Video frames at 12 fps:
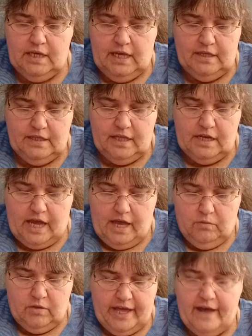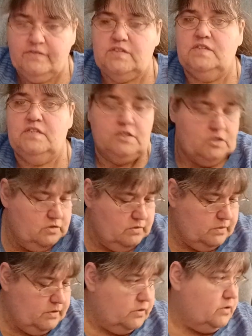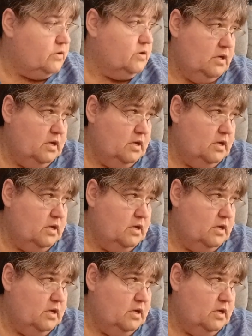And then I will have to send to her